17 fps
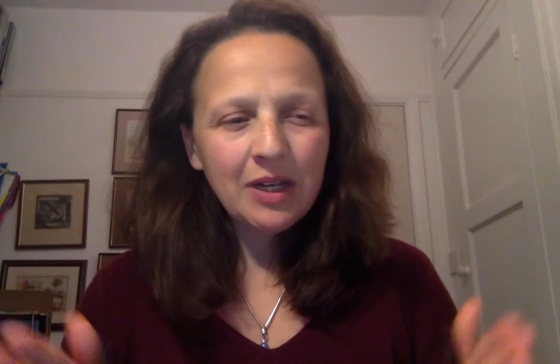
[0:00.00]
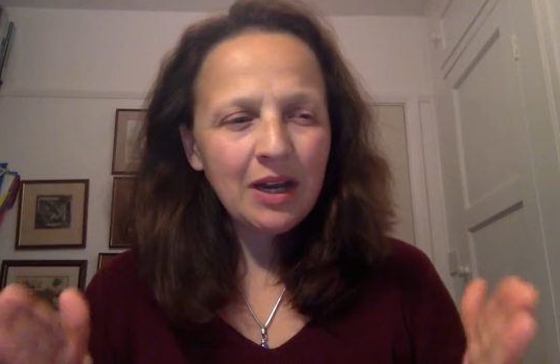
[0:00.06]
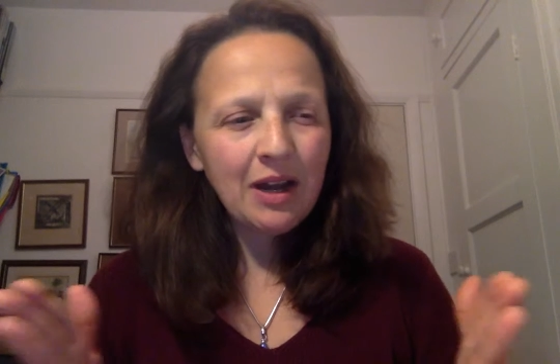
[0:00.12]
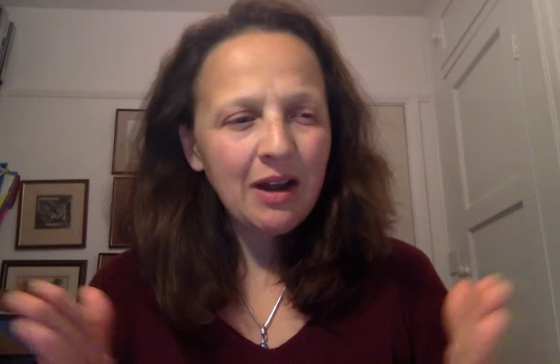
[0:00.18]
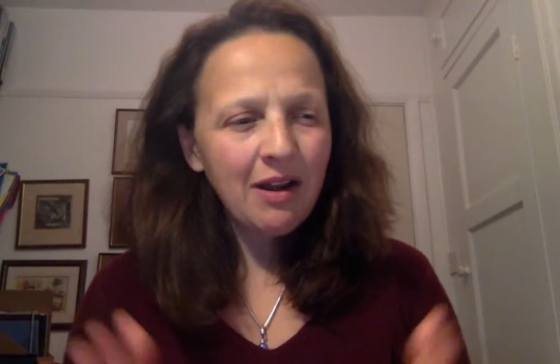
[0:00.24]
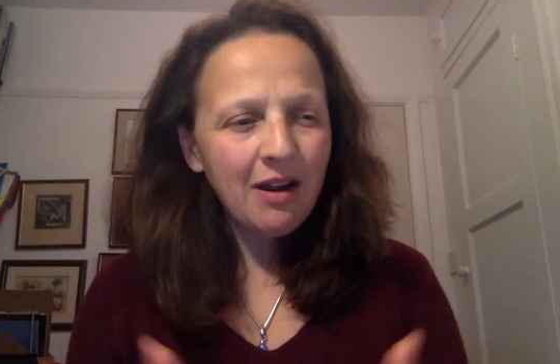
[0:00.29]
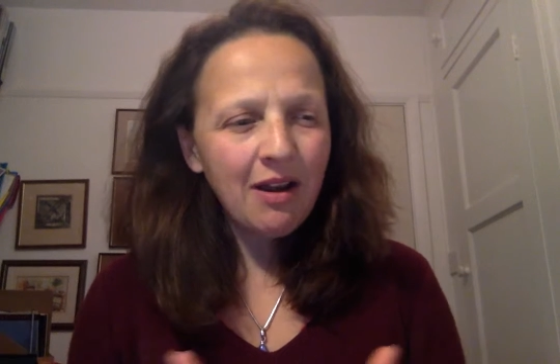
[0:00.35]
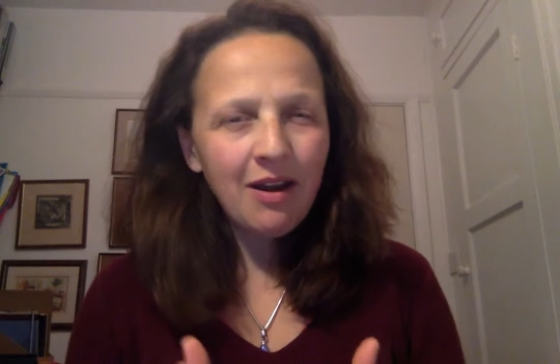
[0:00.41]
and
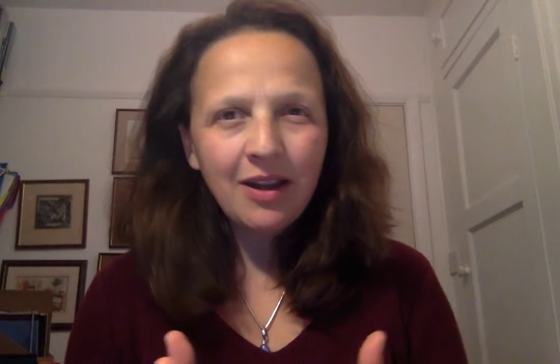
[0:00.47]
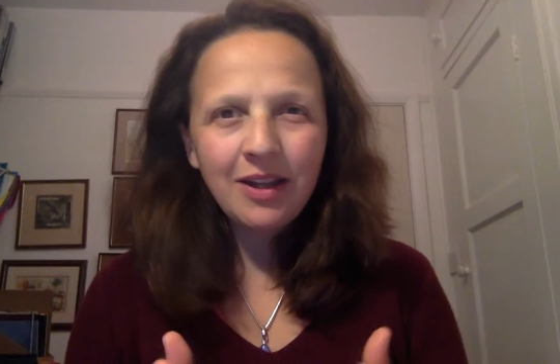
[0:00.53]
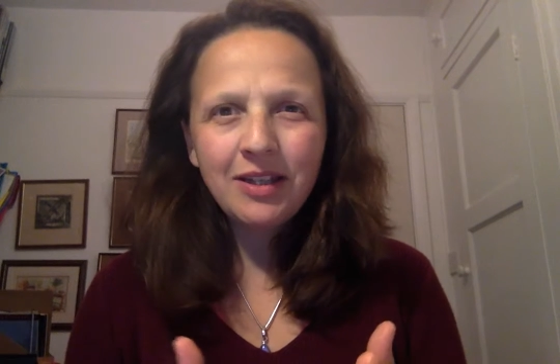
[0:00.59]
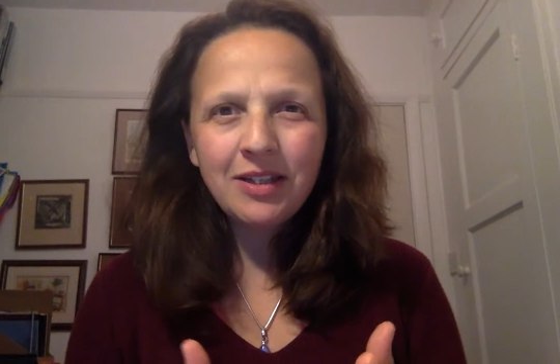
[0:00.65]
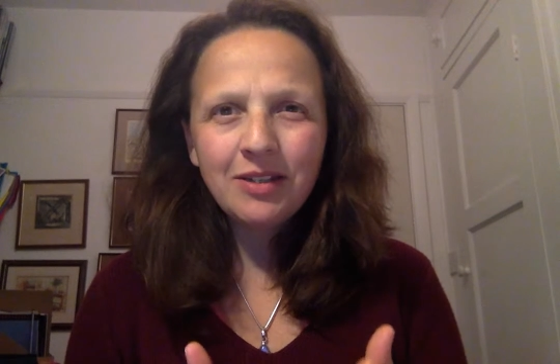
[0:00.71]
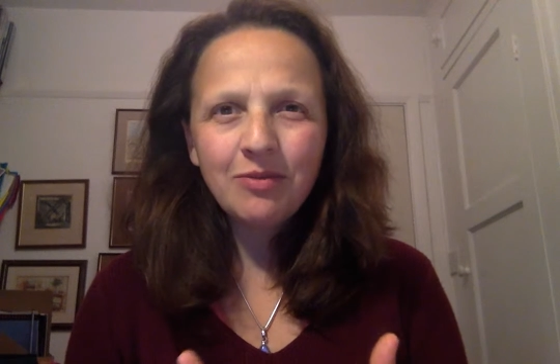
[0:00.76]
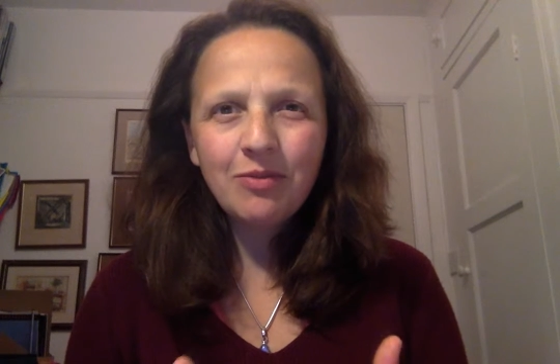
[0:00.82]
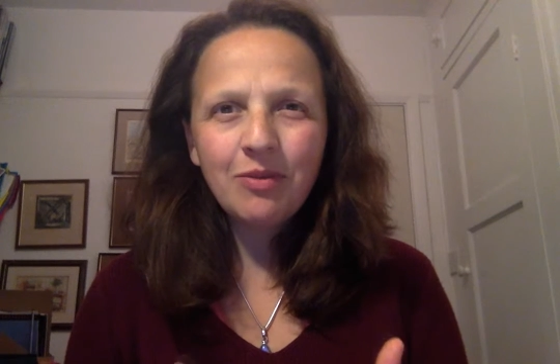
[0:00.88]

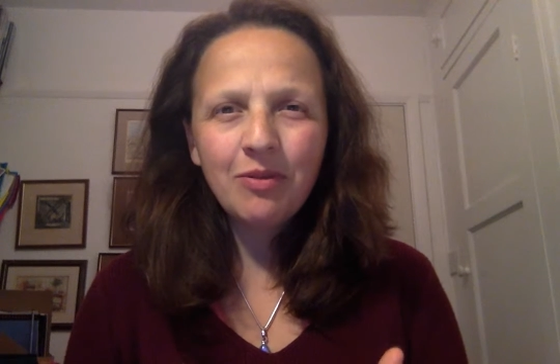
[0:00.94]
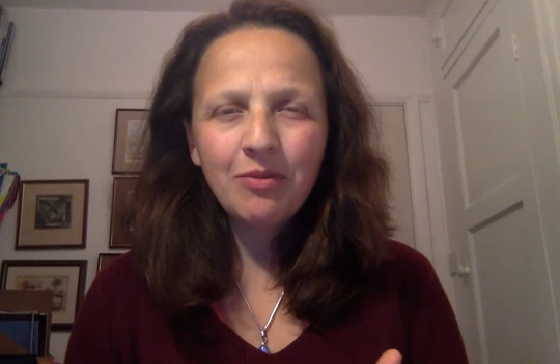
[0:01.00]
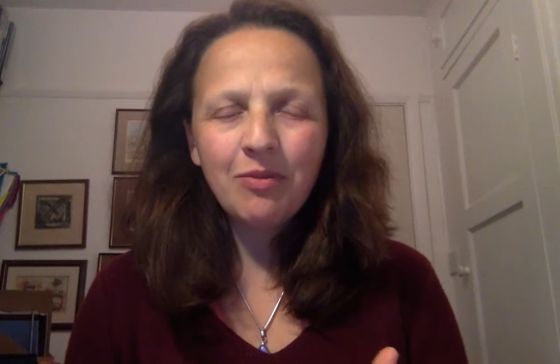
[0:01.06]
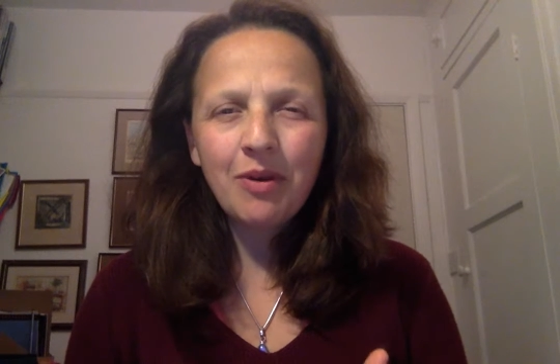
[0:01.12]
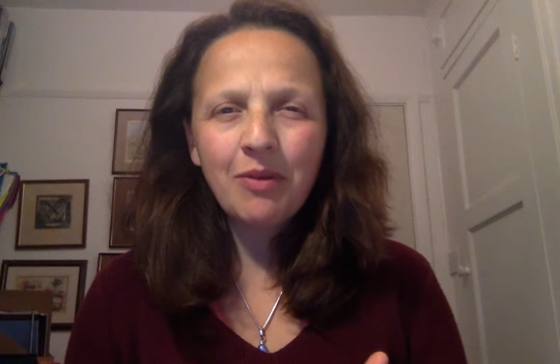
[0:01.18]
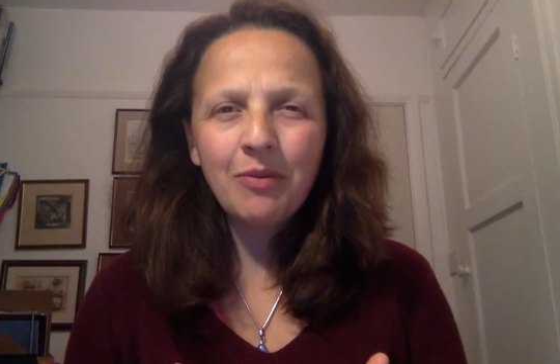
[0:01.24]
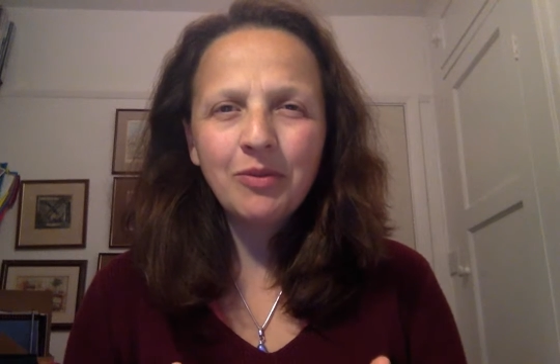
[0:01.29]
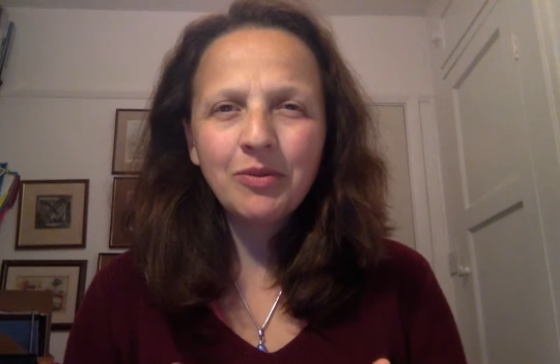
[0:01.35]
aligned with
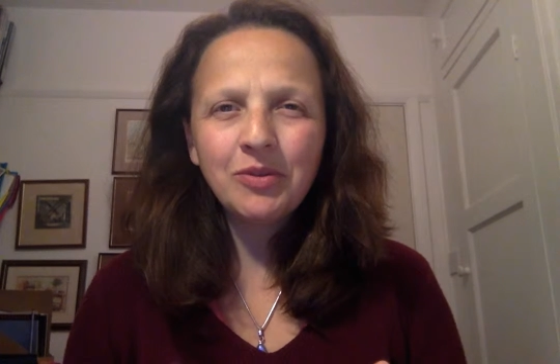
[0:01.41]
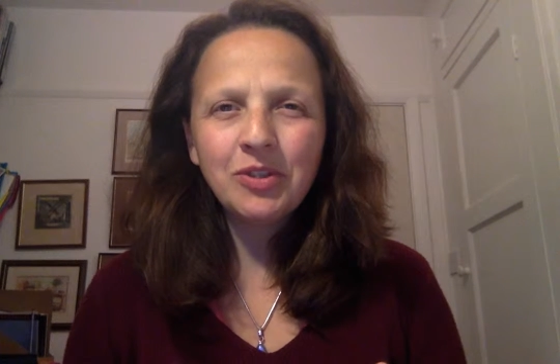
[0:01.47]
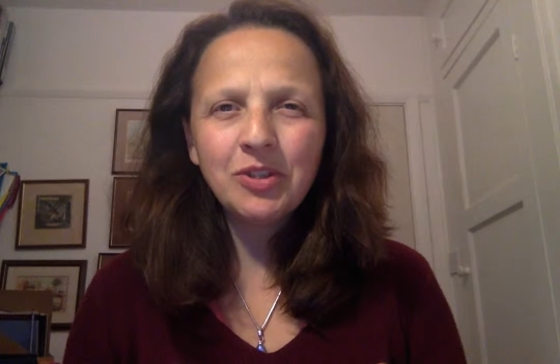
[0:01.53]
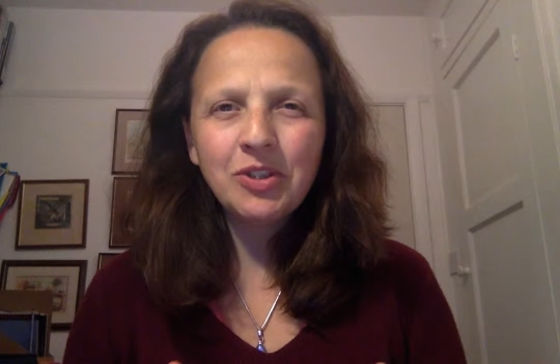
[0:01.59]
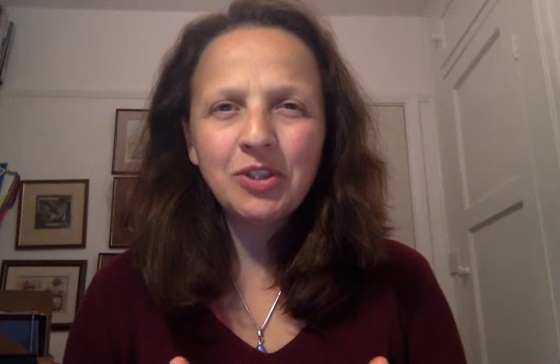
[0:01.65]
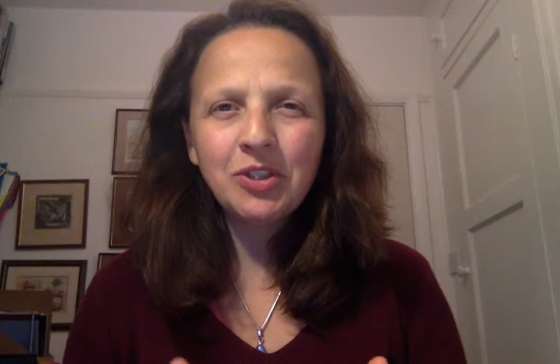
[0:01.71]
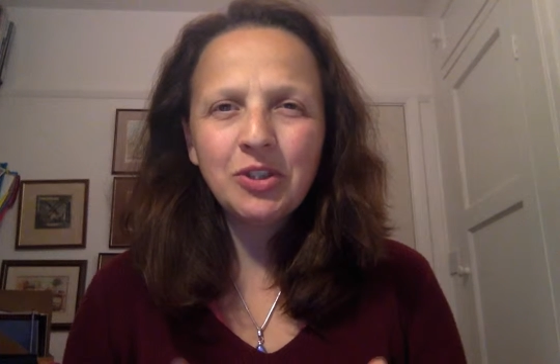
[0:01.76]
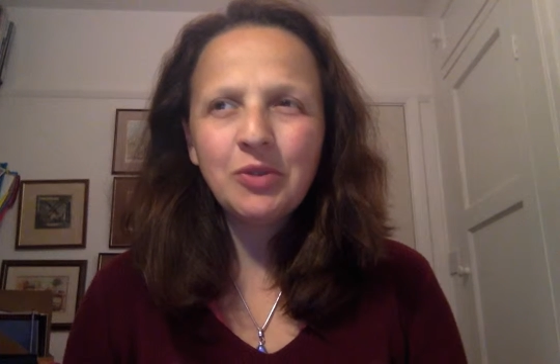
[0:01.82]
what I want
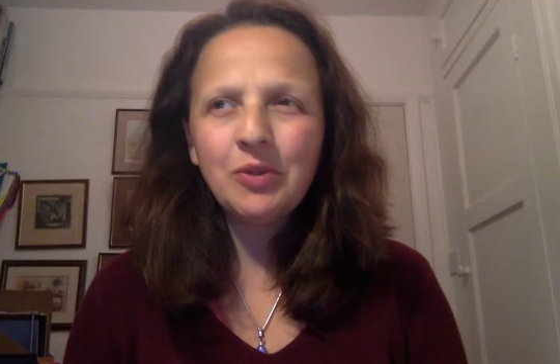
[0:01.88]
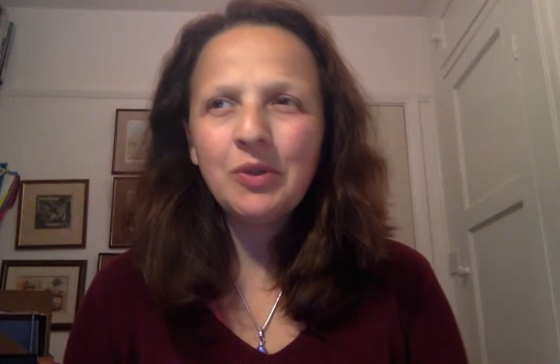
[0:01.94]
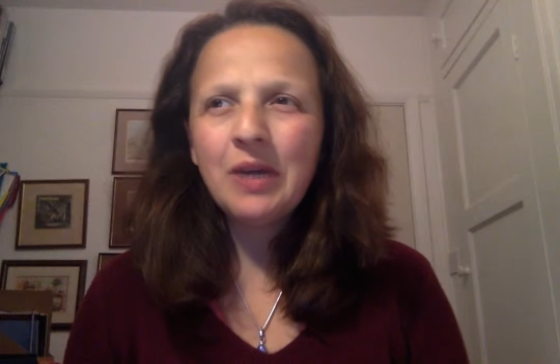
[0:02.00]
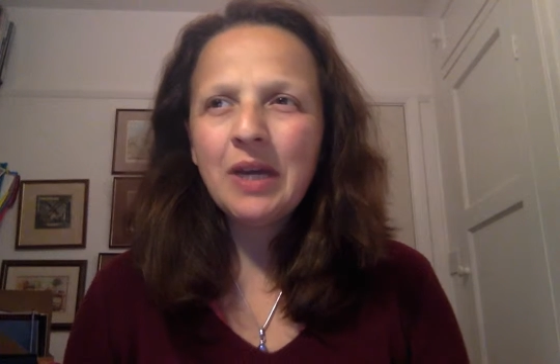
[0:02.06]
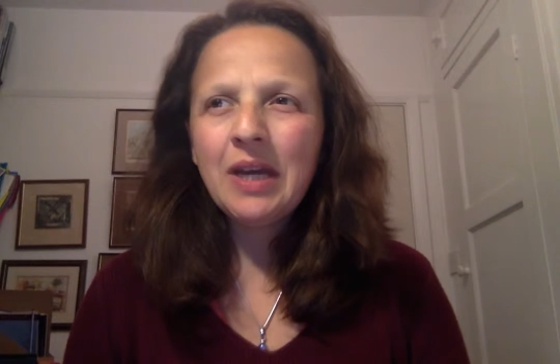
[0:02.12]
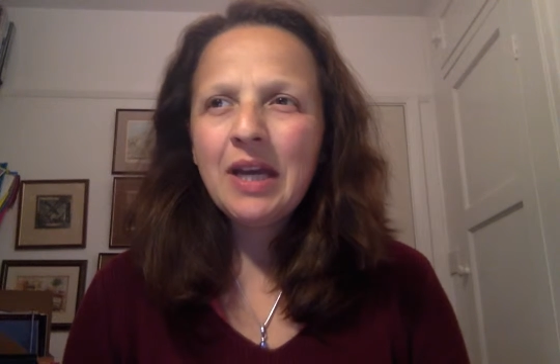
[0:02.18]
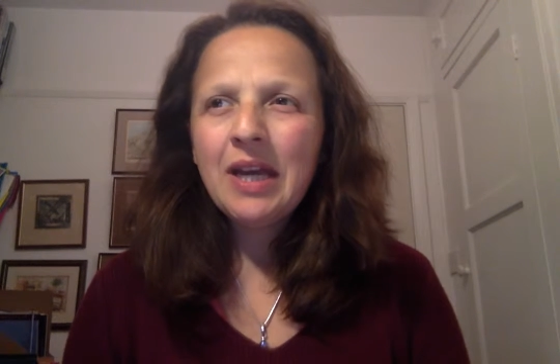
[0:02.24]
to do.